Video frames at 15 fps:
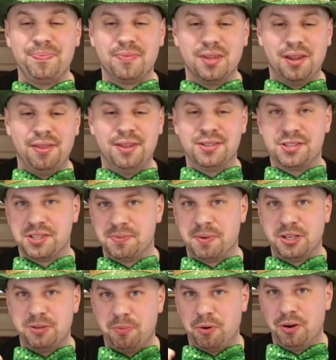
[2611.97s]
This is
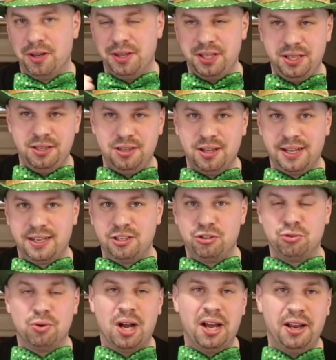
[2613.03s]
much more in the like a
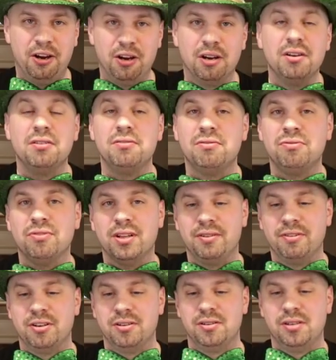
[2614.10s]
drier
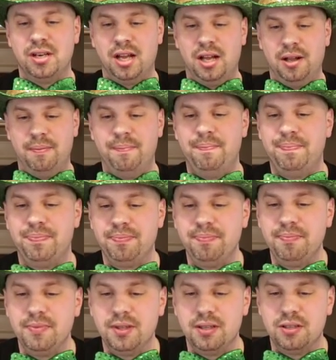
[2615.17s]
flavor.
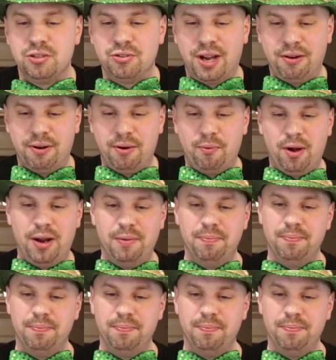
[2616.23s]
Dry red wine.